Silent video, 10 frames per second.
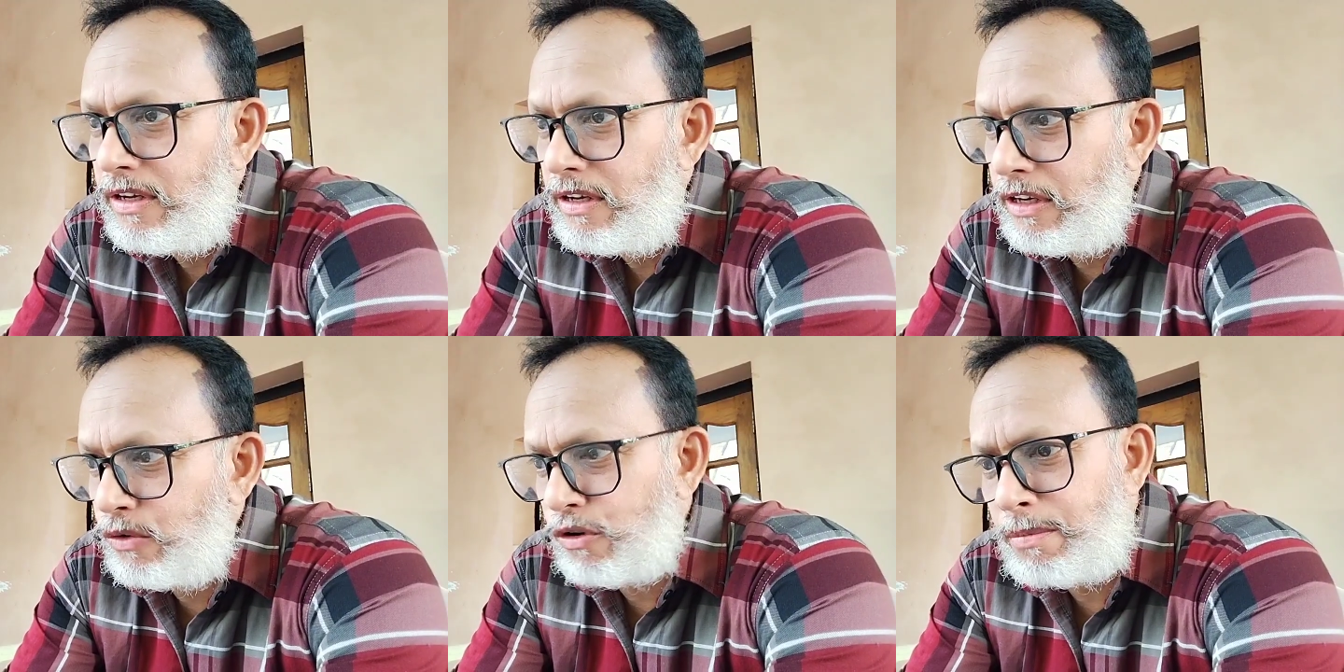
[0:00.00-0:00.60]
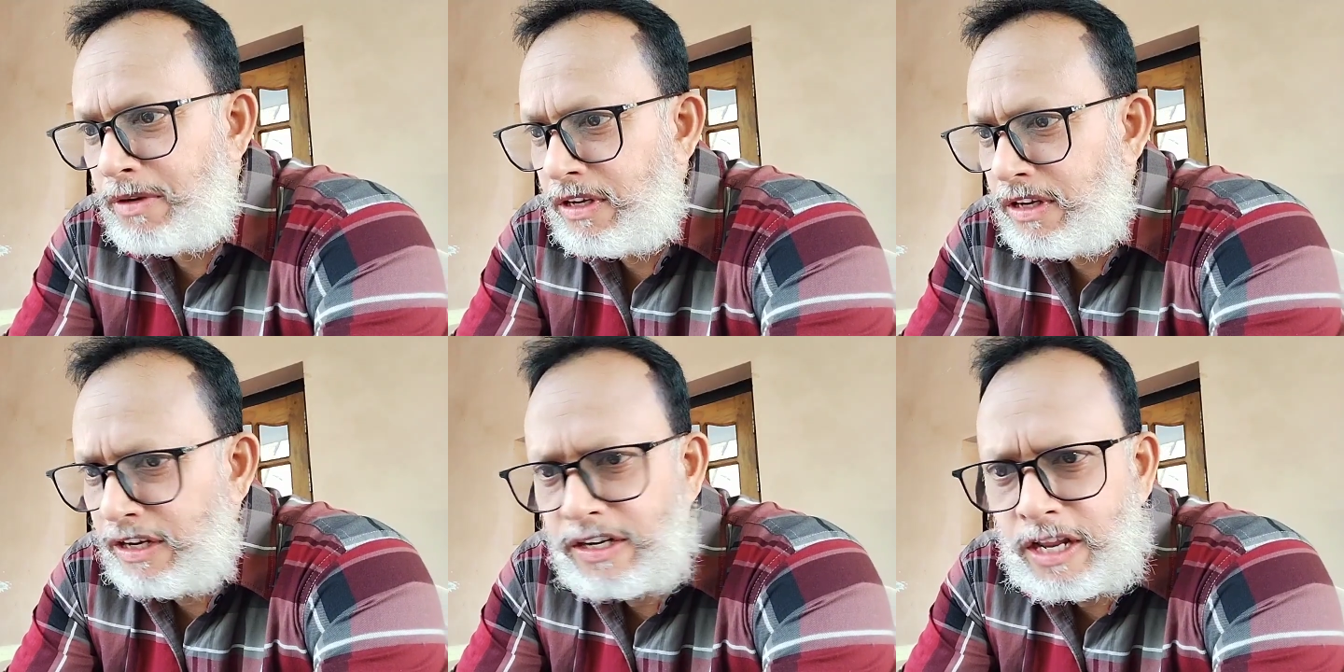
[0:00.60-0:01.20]
It could be
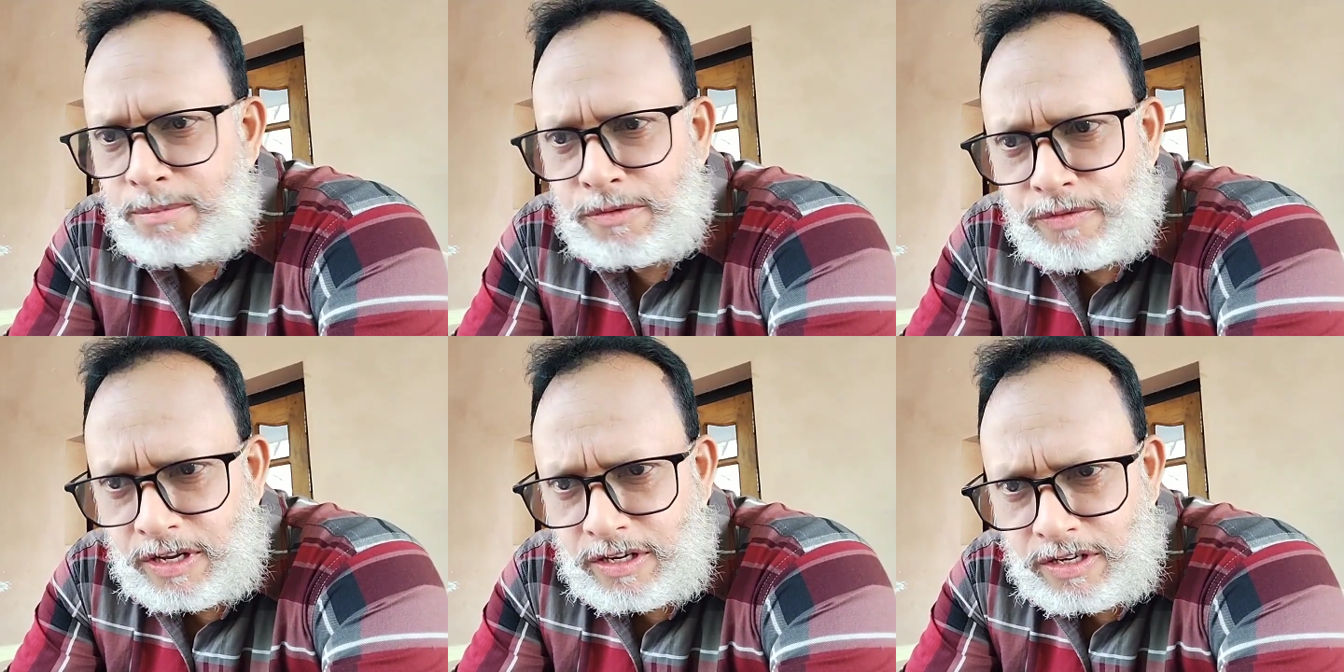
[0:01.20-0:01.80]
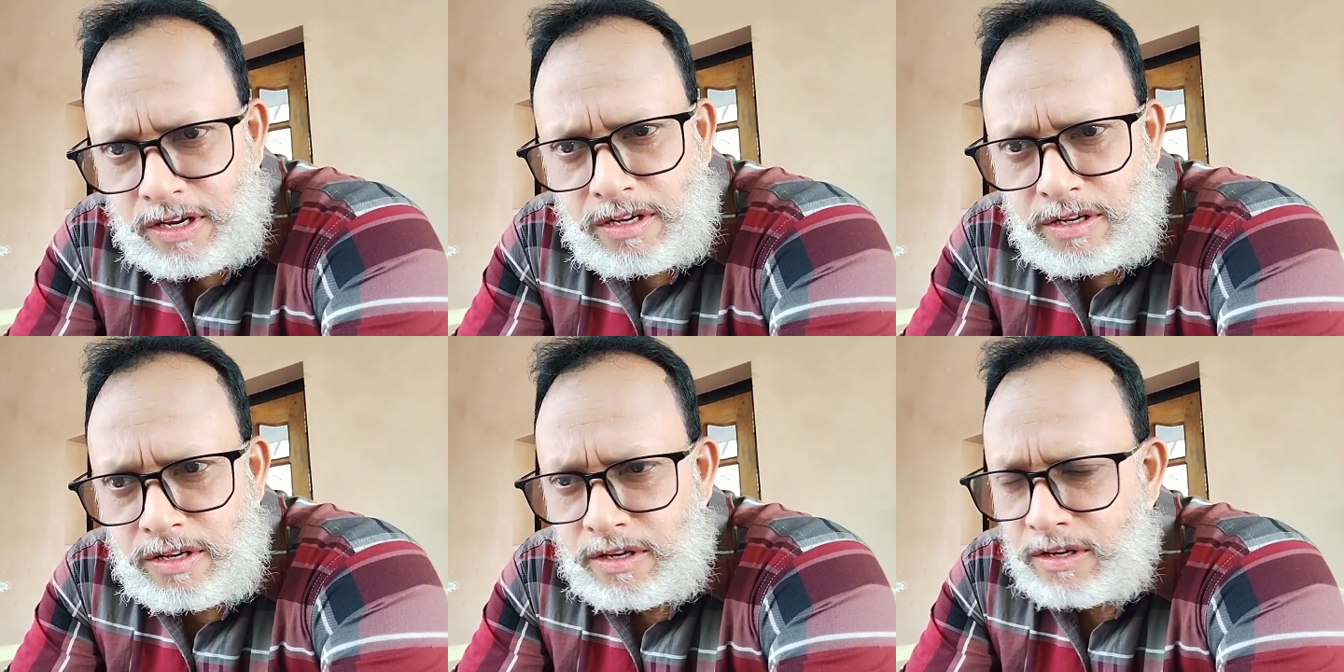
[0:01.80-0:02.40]
any type of writing.
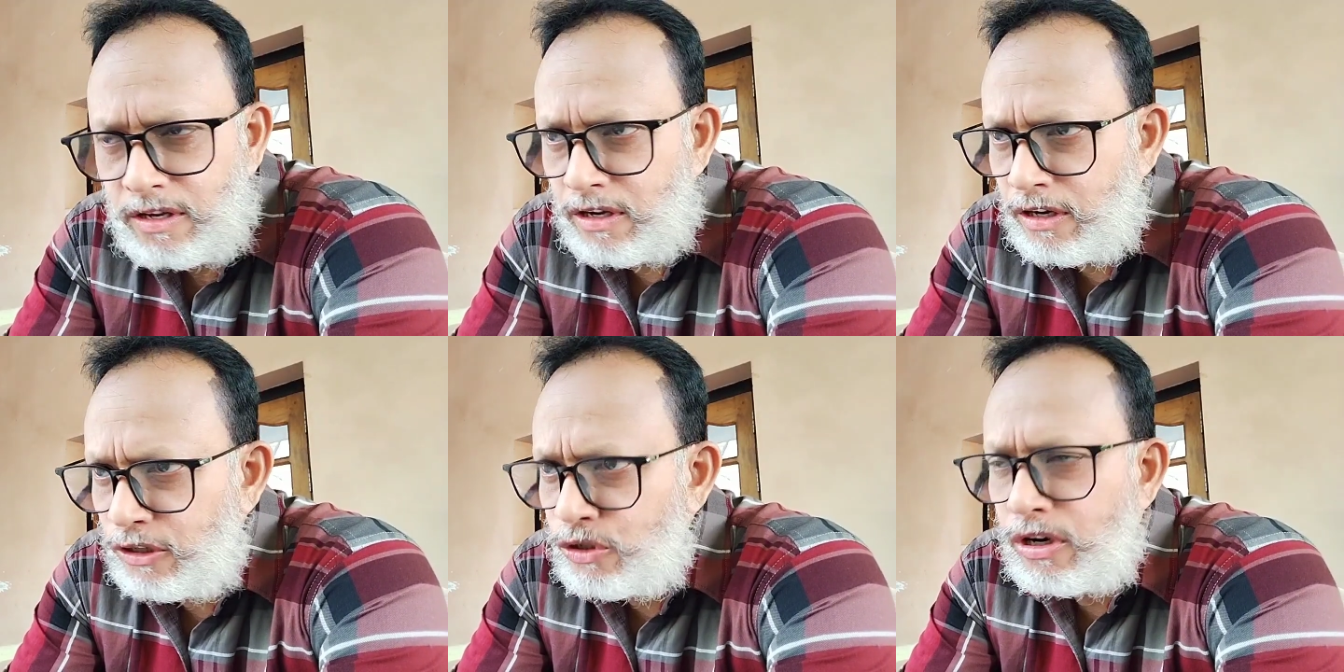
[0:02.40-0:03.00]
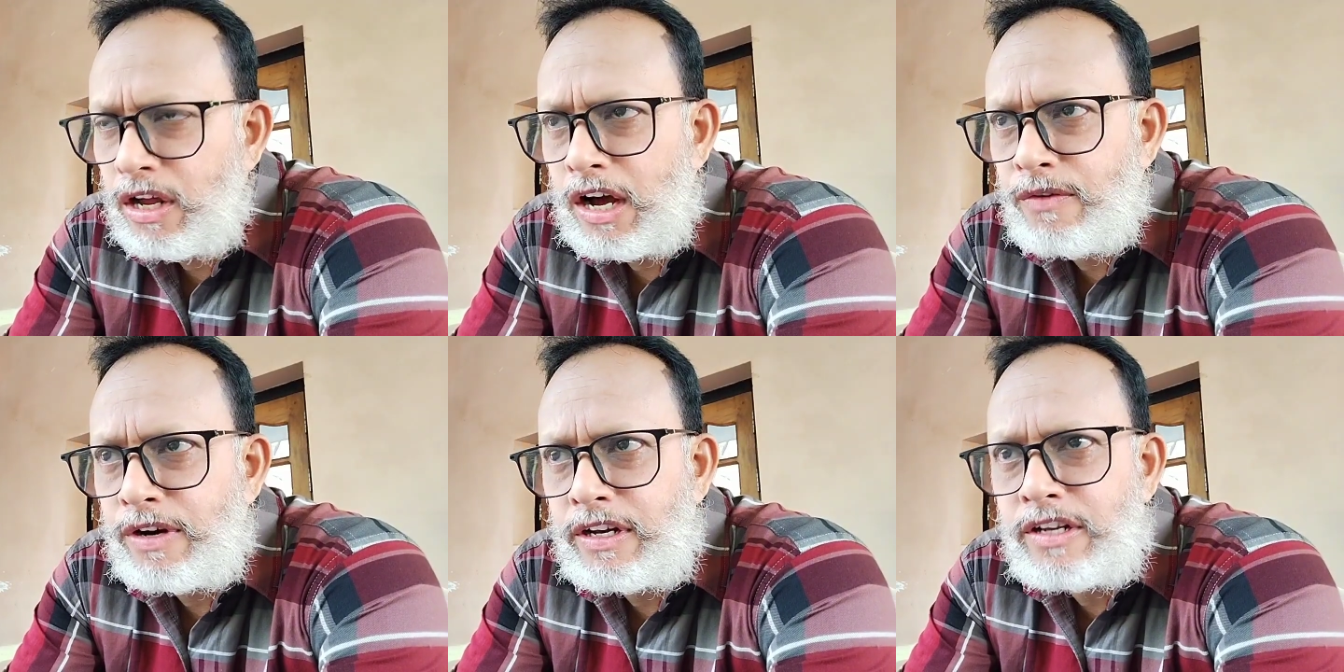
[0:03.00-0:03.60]
It should have
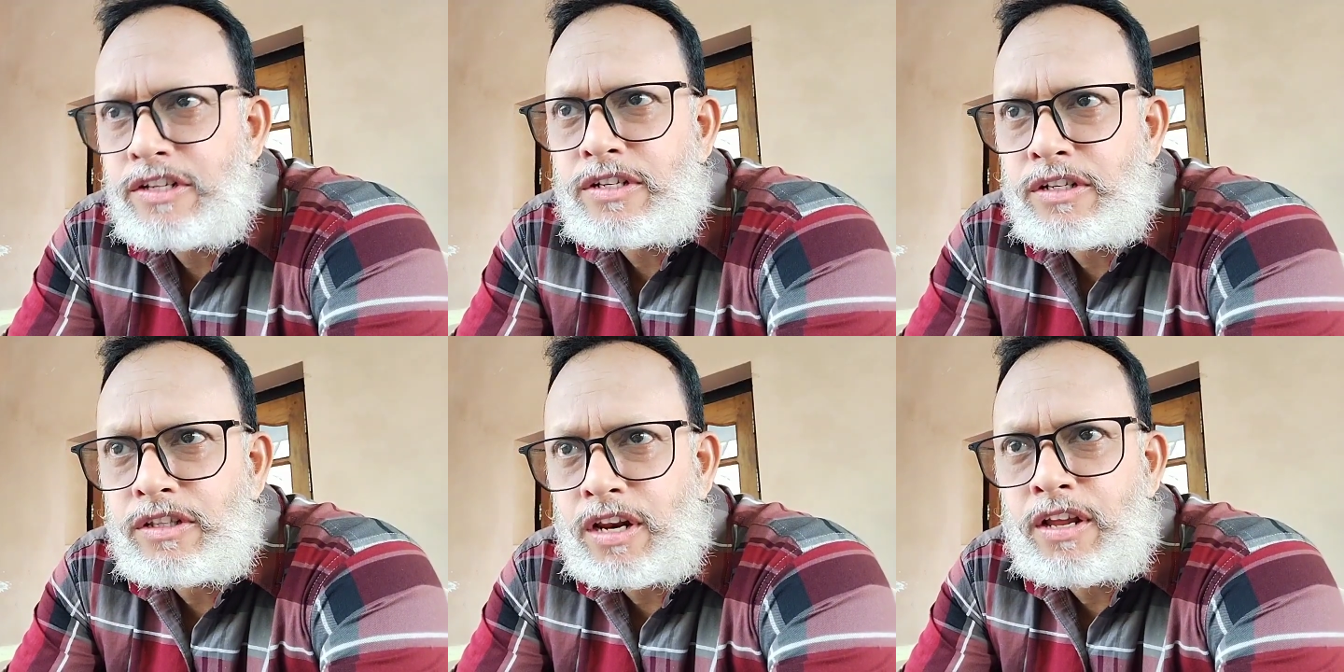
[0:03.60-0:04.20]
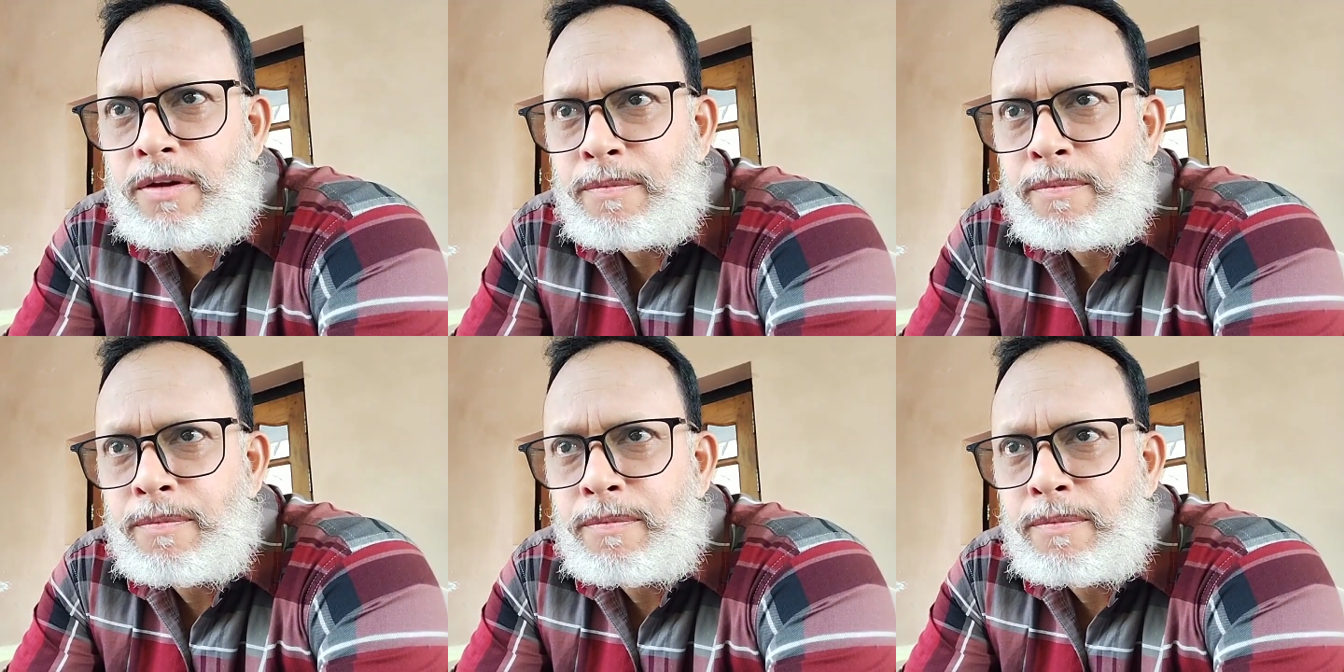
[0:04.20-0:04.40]
at least three